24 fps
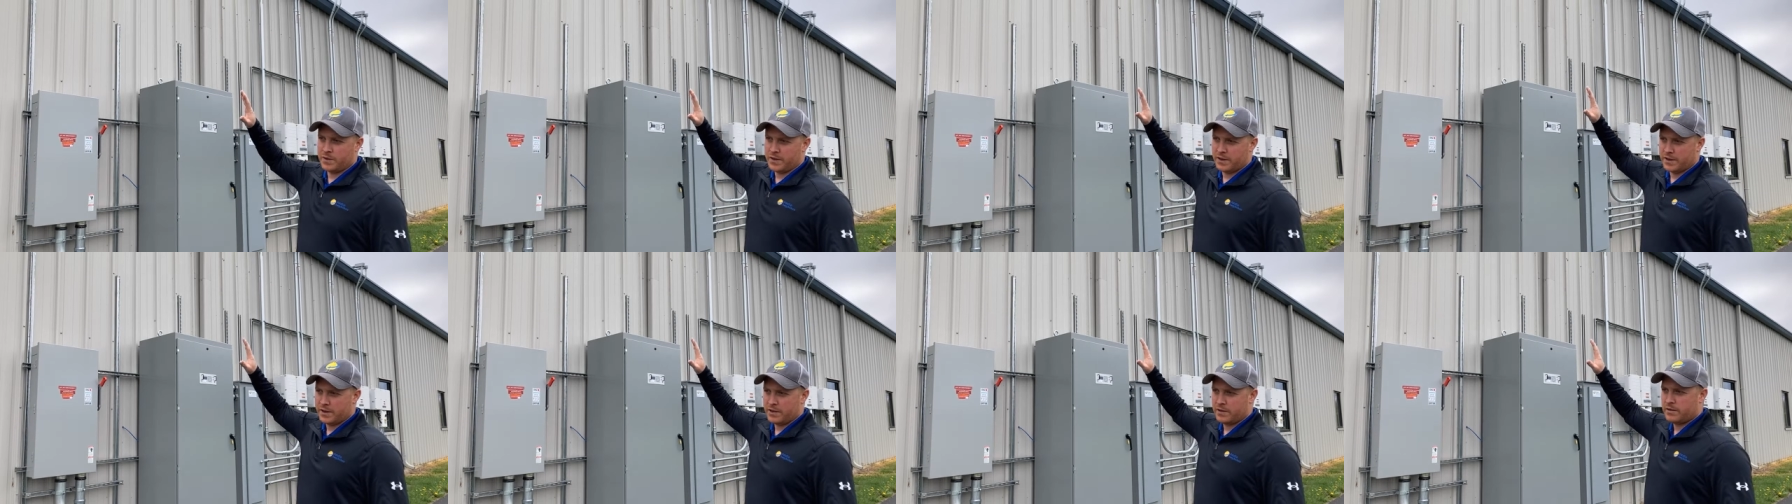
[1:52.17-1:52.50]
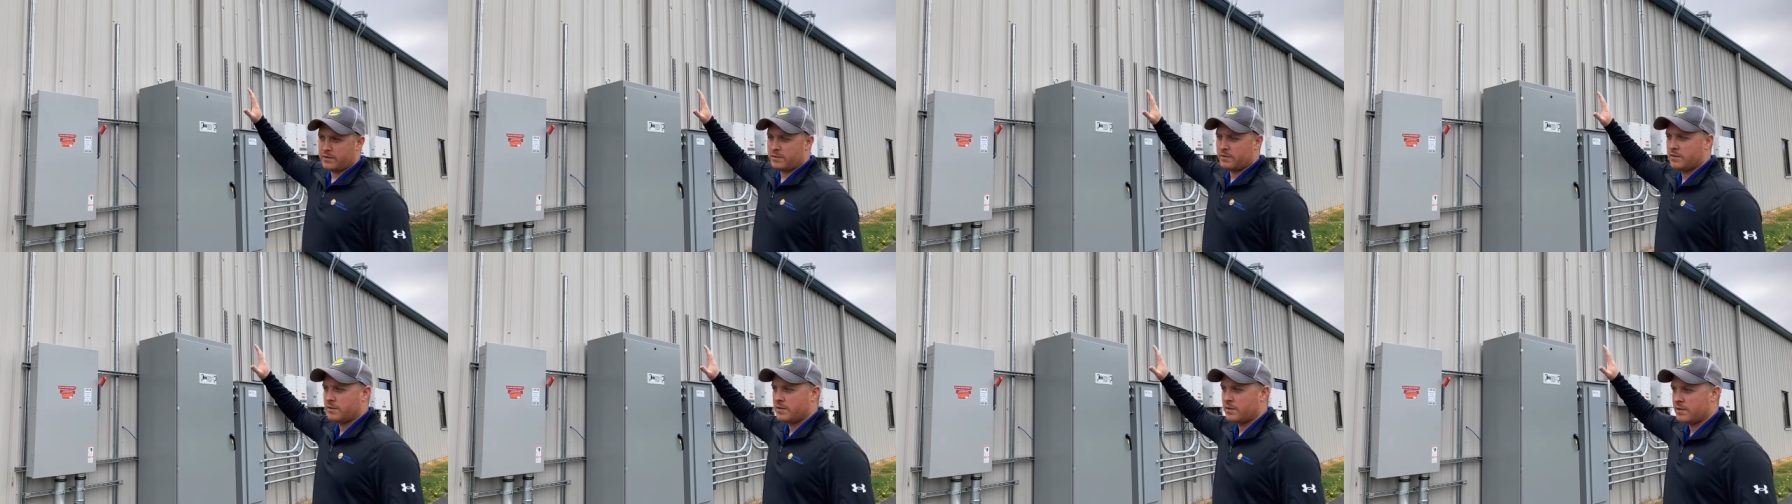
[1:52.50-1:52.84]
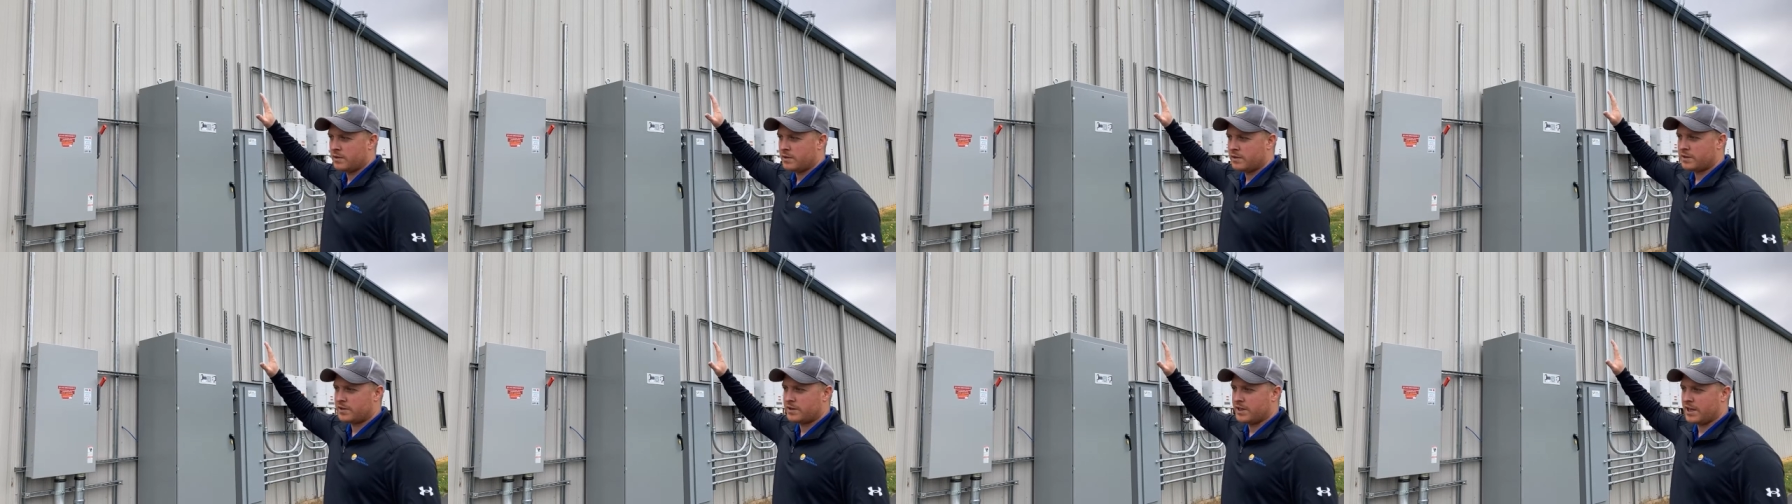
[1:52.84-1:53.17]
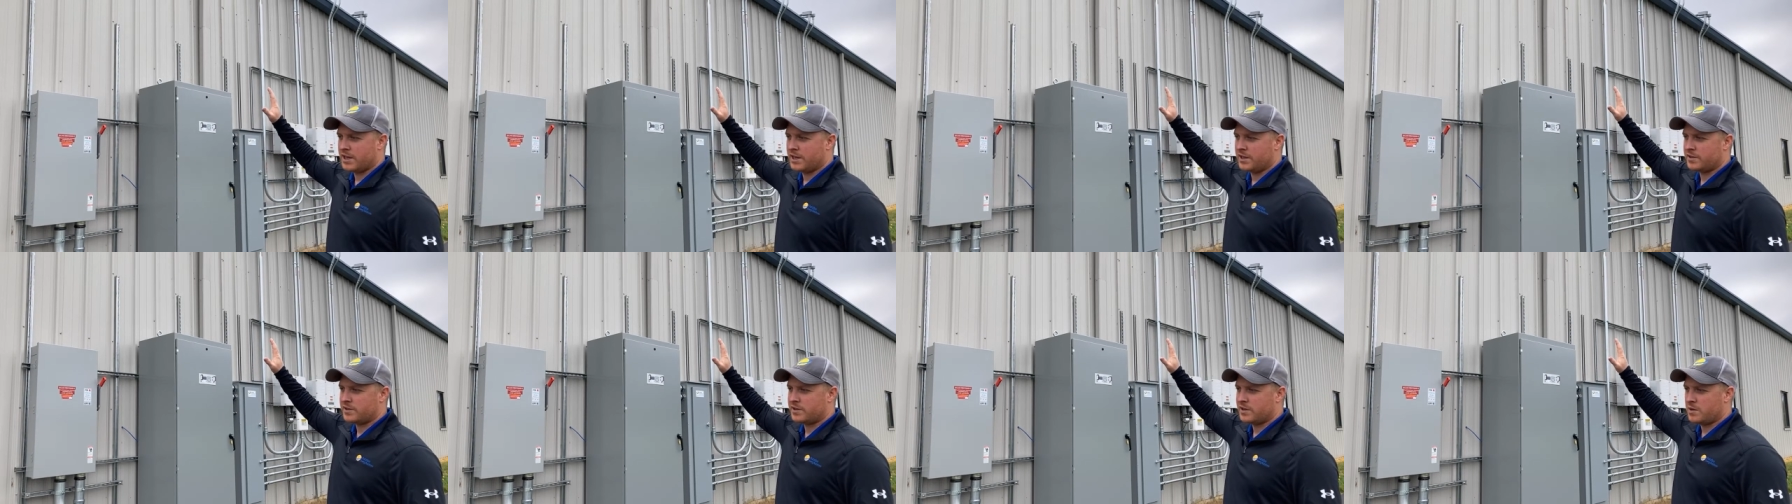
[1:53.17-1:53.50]
the
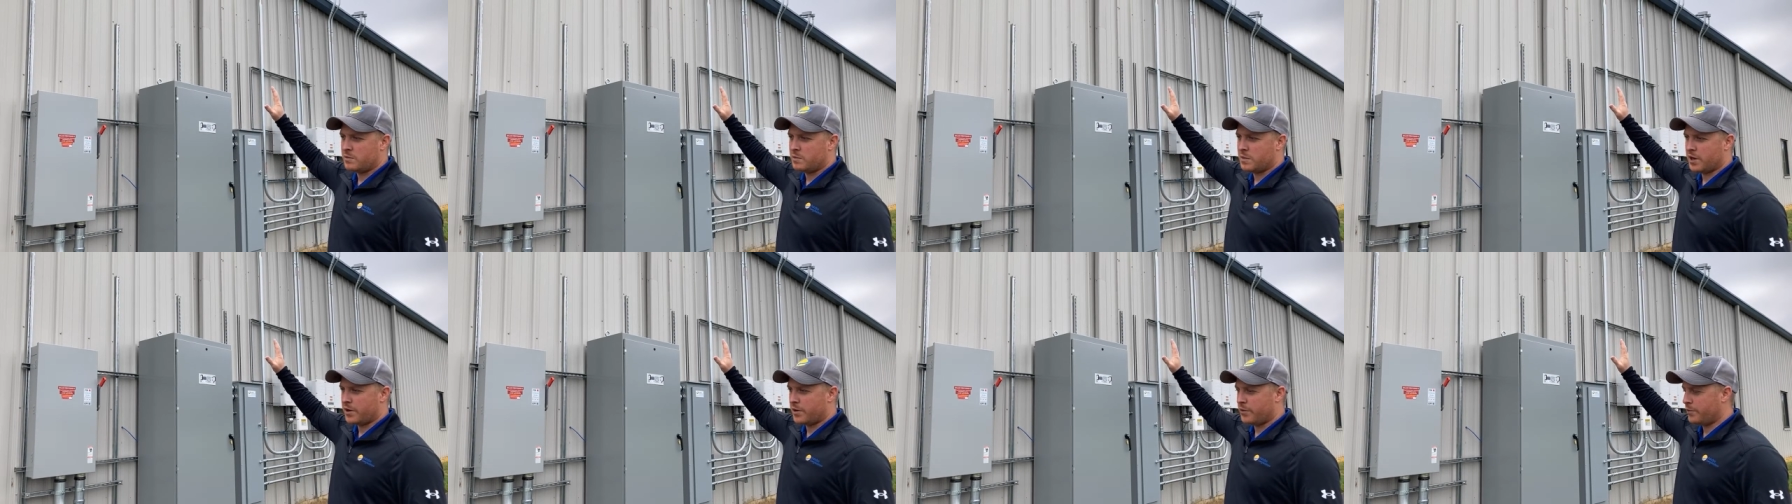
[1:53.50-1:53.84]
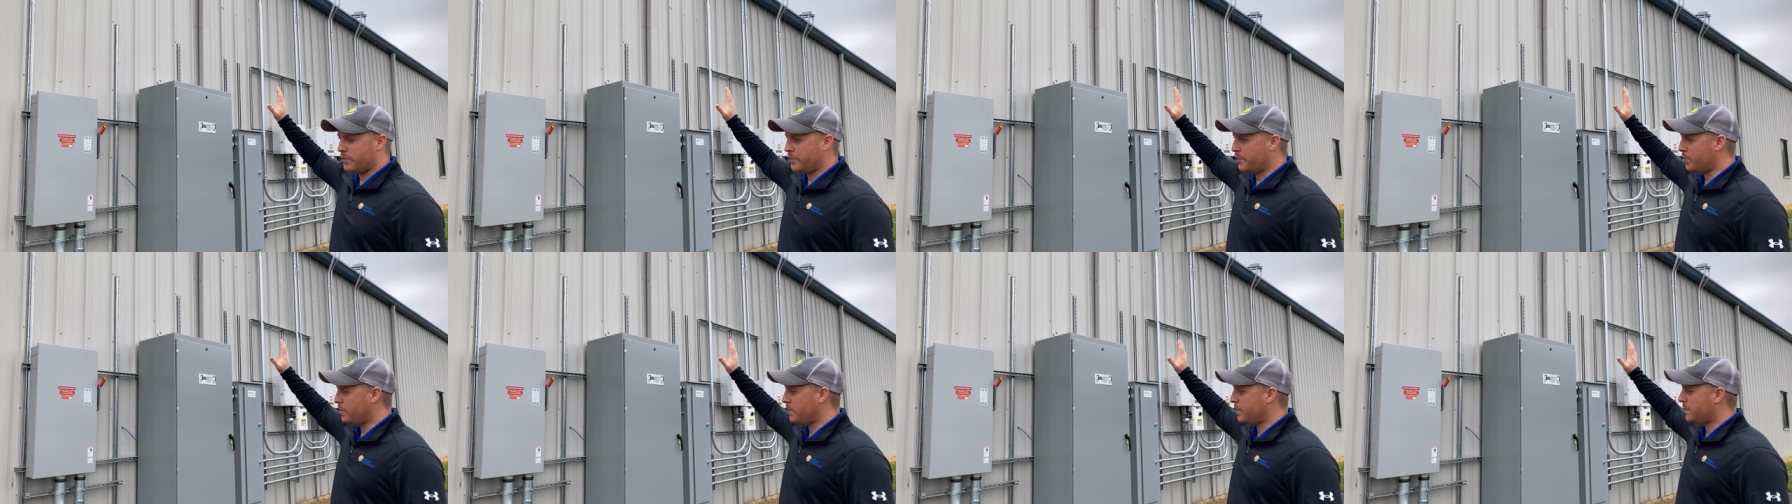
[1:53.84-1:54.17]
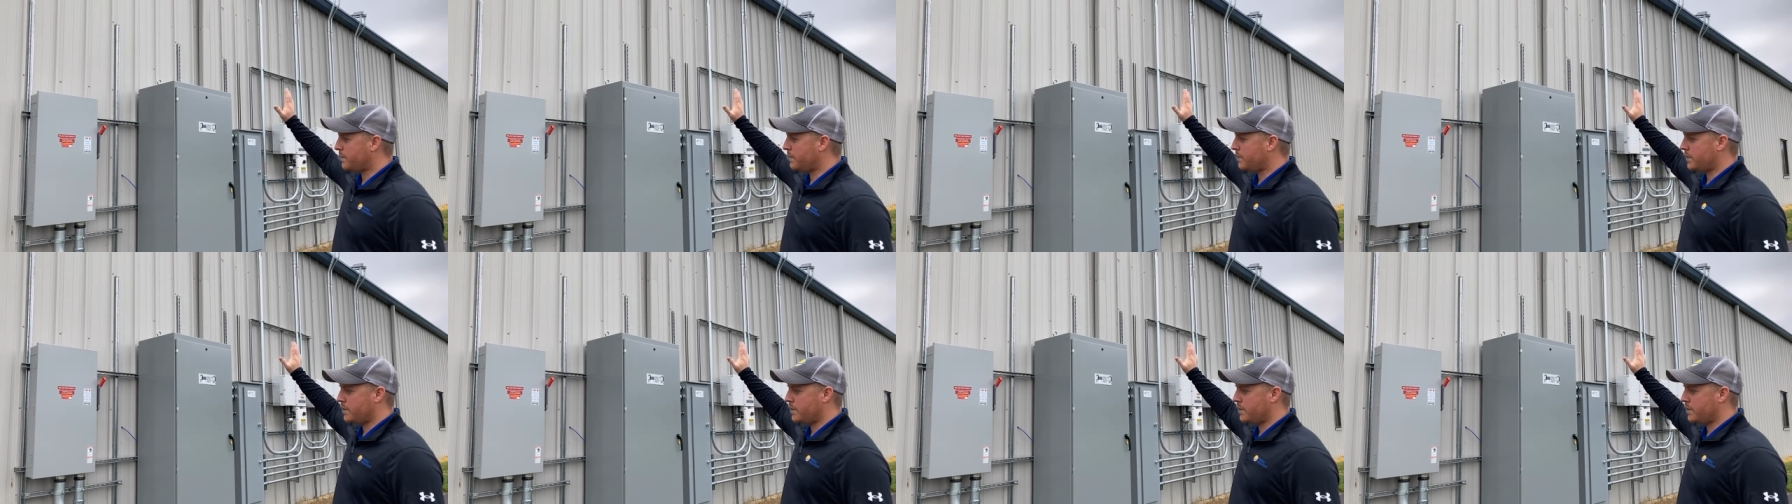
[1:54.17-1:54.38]
standing seam metal roof,